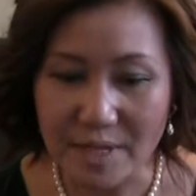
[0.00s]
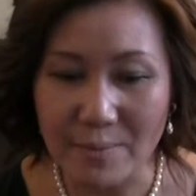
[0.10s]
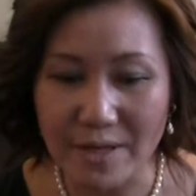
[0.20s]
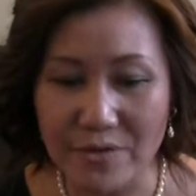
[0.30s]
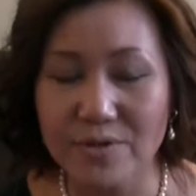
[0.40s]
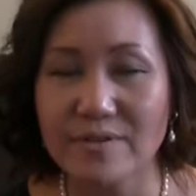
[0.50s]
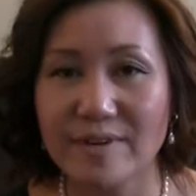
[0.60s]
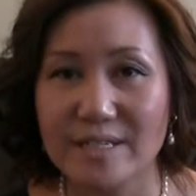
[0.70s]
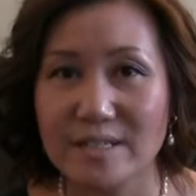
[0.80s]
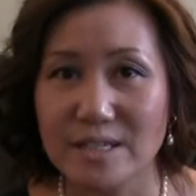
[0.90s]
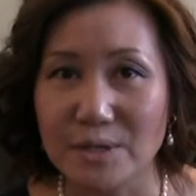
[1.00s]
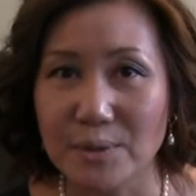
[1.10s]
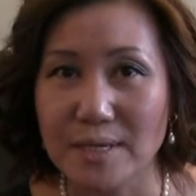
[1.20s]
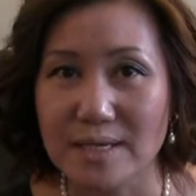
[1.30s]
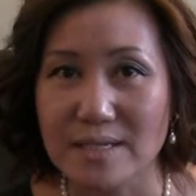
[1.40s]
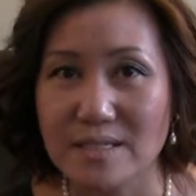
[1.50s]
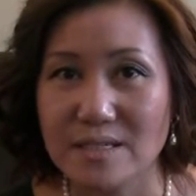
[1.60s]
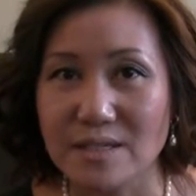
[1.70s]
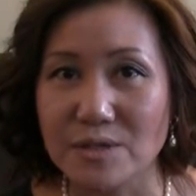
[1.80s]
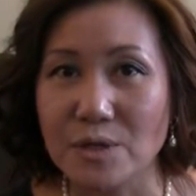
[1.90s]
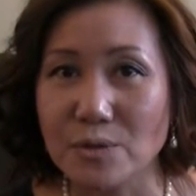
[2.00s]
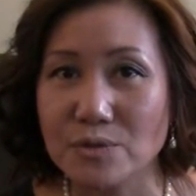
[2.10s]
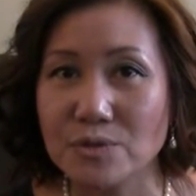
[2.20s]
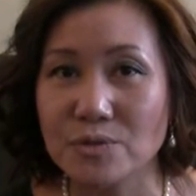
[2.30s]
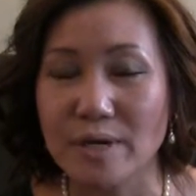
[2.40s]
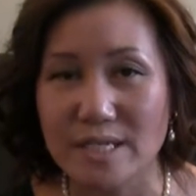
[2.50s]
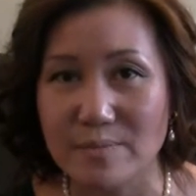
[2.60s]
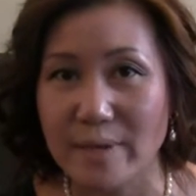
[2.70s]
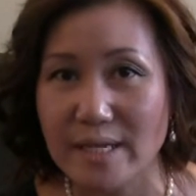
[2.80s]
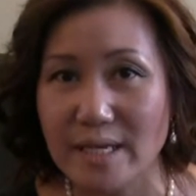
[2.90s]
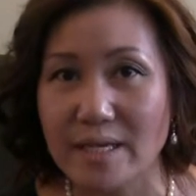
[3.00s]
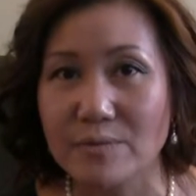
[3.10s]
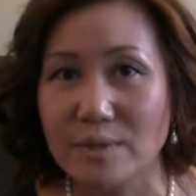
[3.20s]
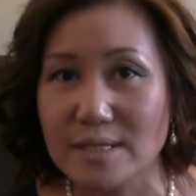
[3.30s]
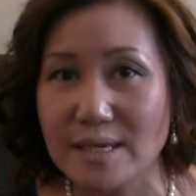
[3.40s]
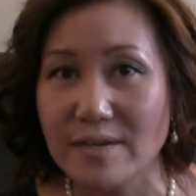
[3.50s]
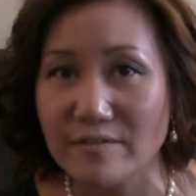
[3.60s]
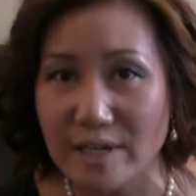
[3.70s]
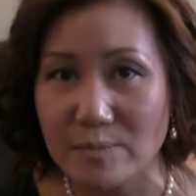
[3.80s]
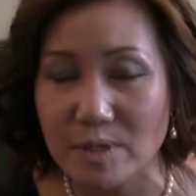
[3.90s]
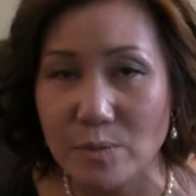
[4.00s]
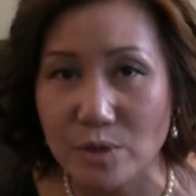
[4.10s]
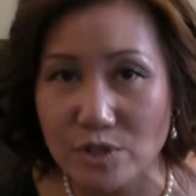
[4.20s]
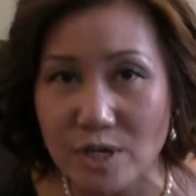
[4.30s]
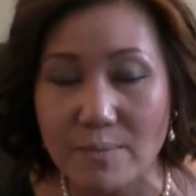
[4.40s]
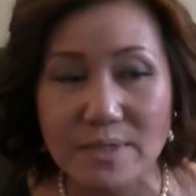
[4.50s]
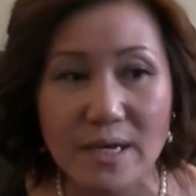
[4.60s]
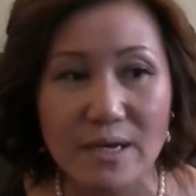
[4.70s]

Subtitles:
3rd advice to you, is to go to as many real estate investment workshops,